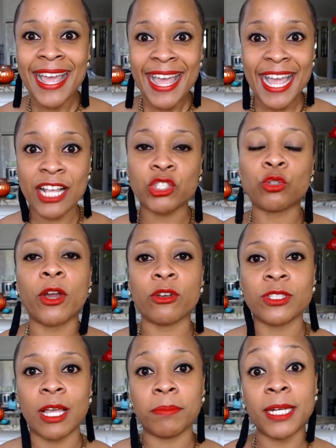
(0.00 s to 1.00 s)
it triggered
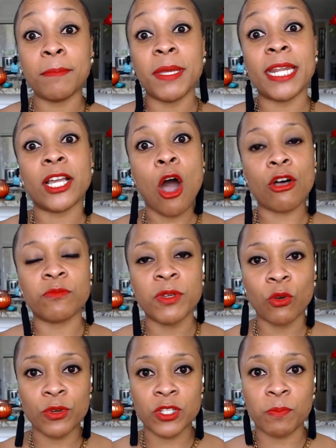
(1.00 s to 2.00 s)
something in me, and it caused me
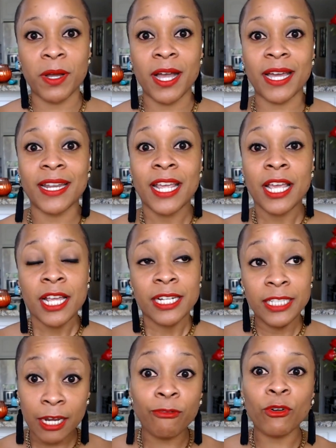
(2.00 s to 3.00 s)
to respond
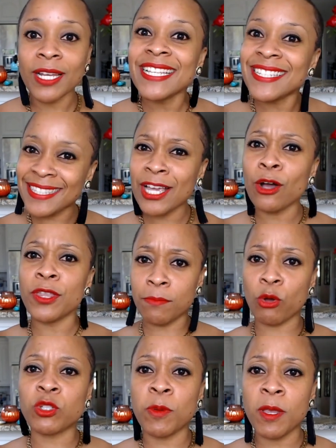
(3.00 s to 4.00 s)
differently still than
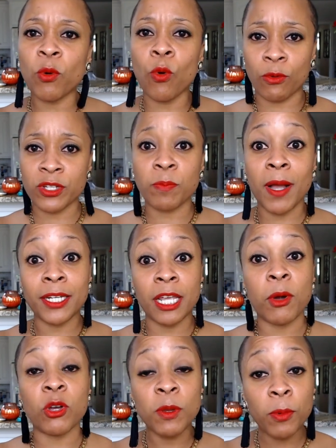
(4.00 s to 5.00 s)
most people were responding.
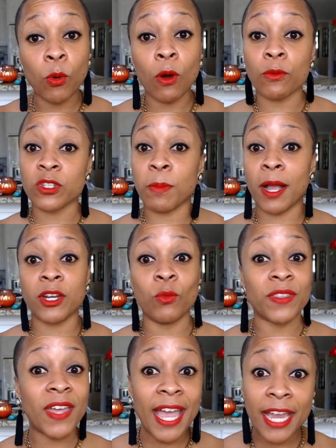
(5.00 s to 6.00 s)
Most people were responding
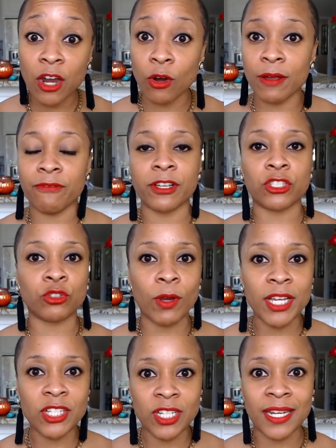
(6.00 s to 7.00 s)
with anger and
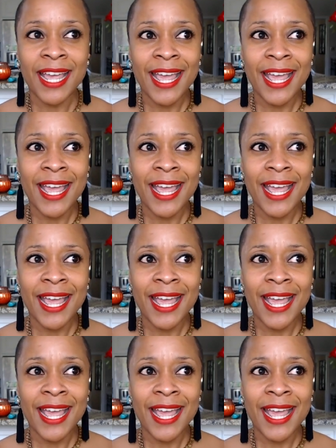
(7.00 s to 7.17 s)
frustration.